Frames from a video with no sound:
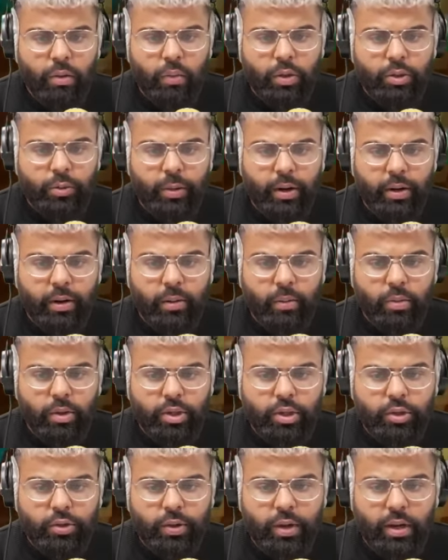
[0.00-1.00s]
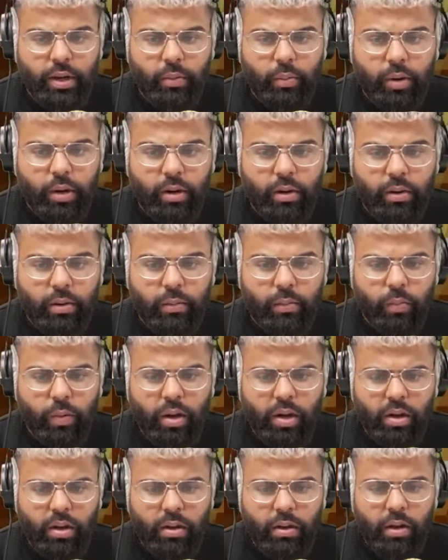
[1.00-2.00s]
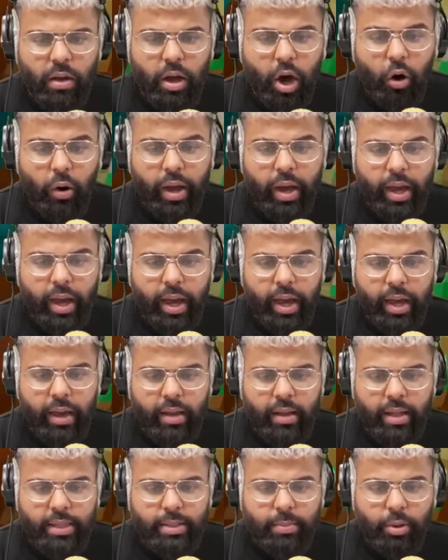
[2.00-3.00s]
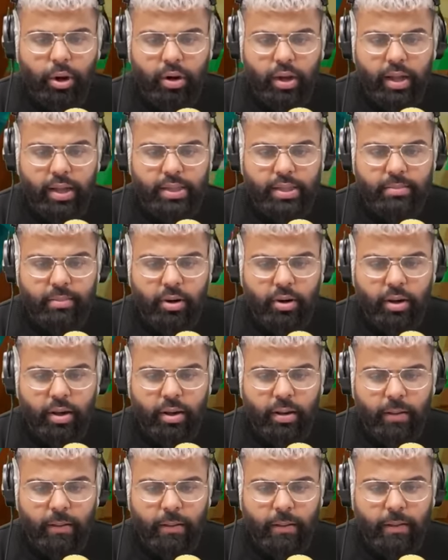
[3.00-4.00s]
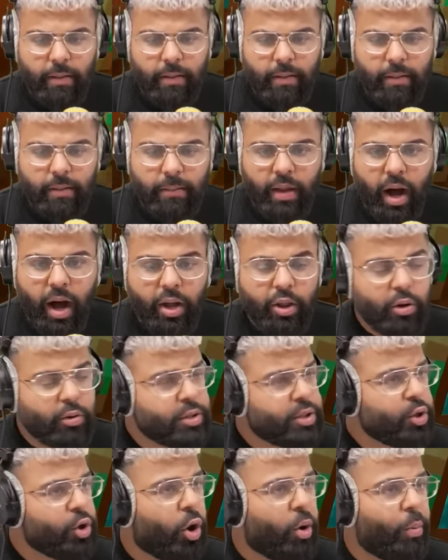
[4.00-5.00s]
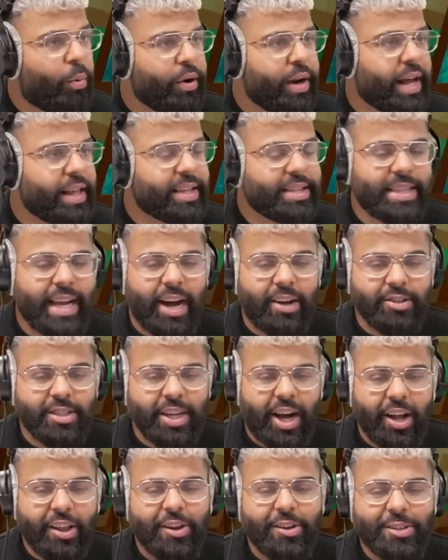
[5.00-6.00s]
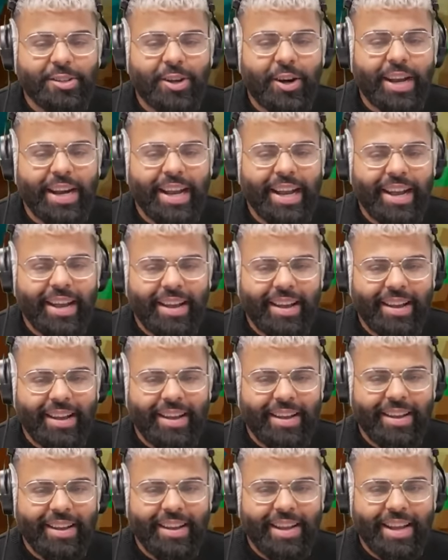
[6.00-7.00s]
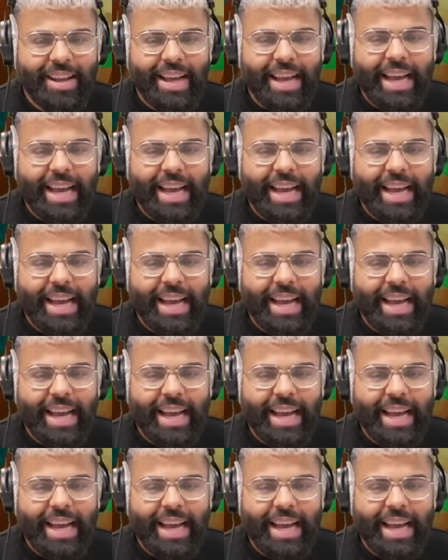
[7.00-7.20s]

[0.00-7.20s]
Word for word: Which weird? Which tree? Weird. What? oh, hey, hey, hey. There's a block here. There's a block here. Are those Whoa, normal what? nether sounds? Are those That's a warden.